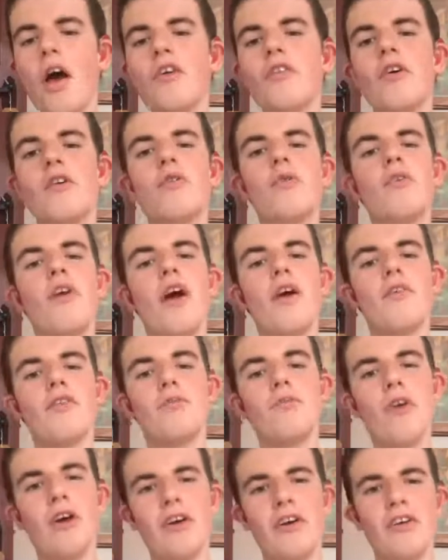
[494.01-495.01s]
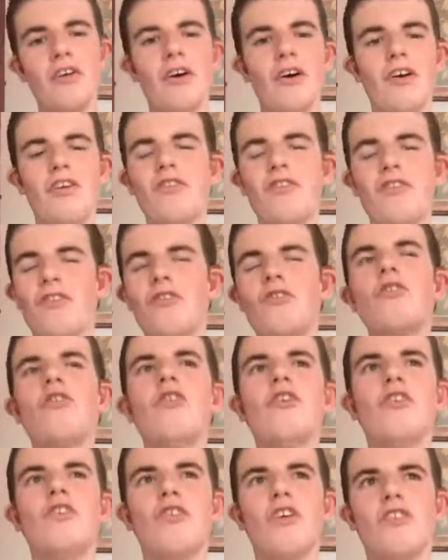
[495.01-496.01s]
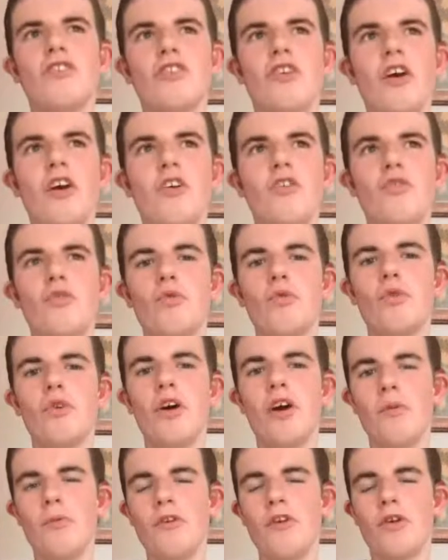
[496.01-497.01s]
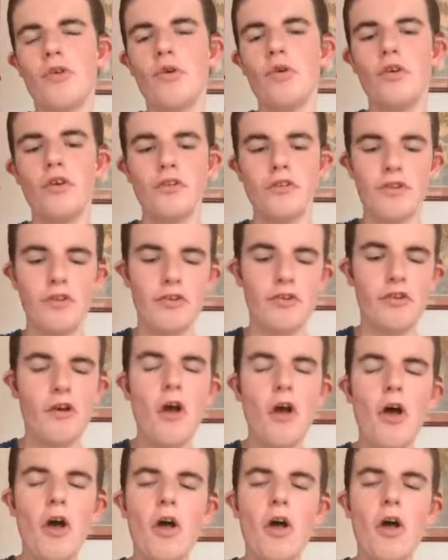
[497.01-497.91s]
So I think we have to recognise these huge educational inequalities